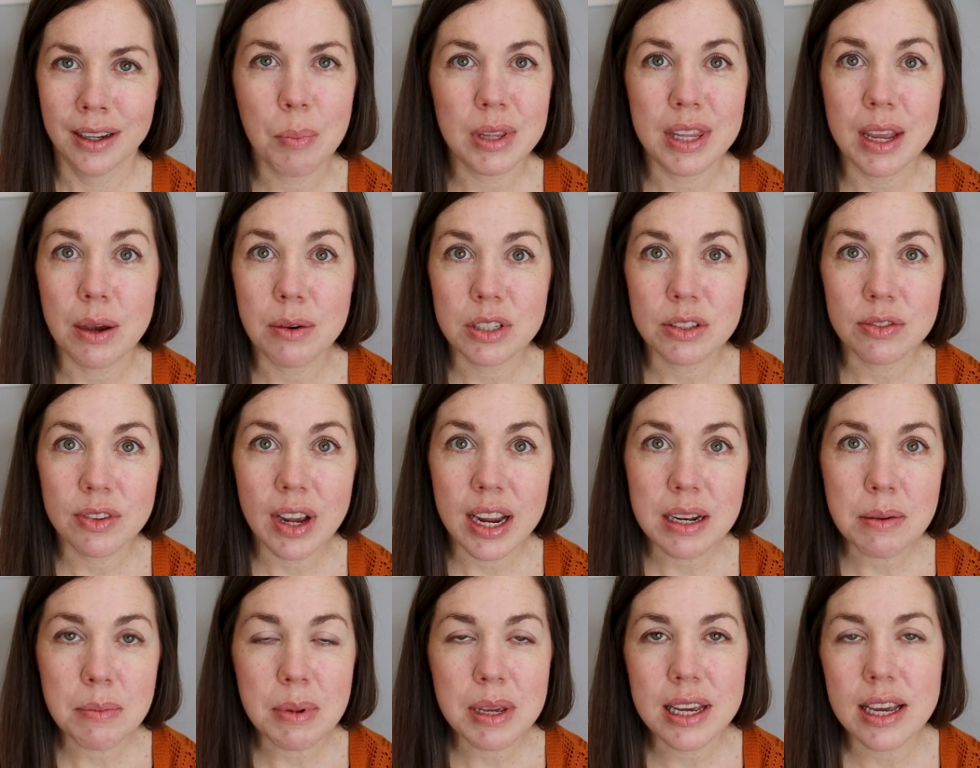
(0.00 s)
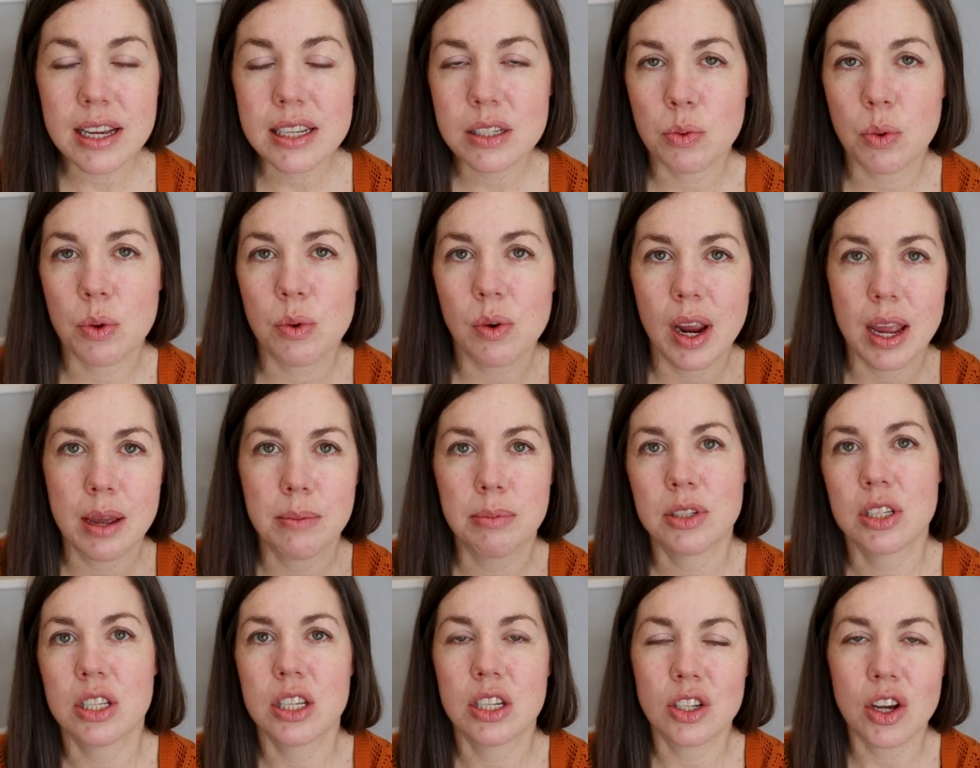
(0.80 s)
but that was fine because we were
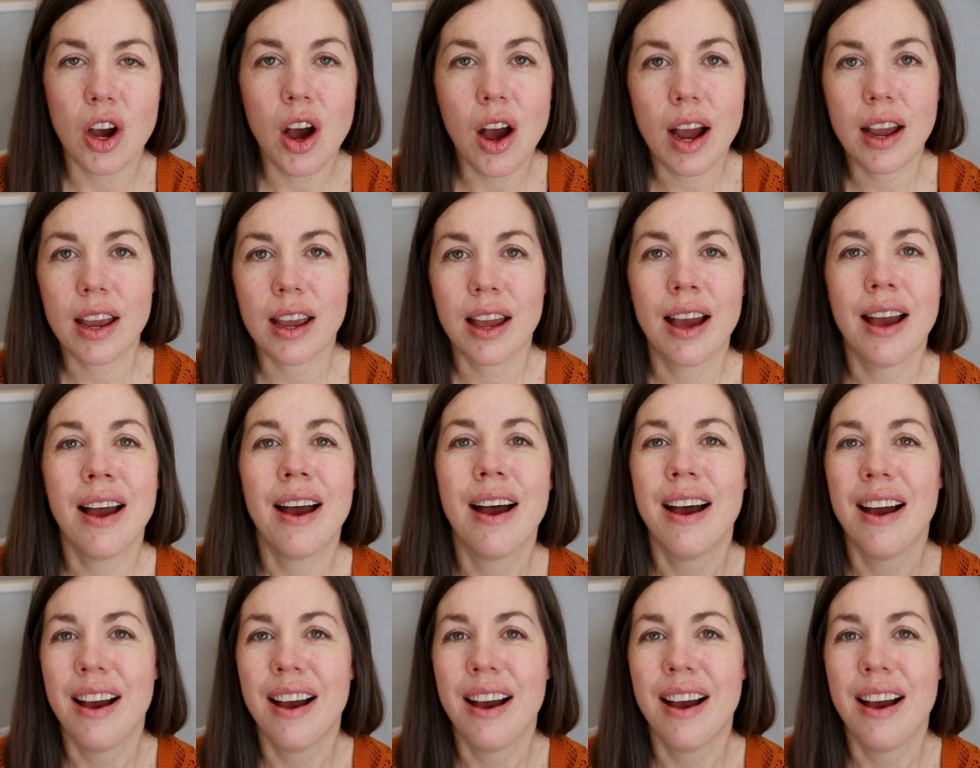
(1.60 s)
able to talk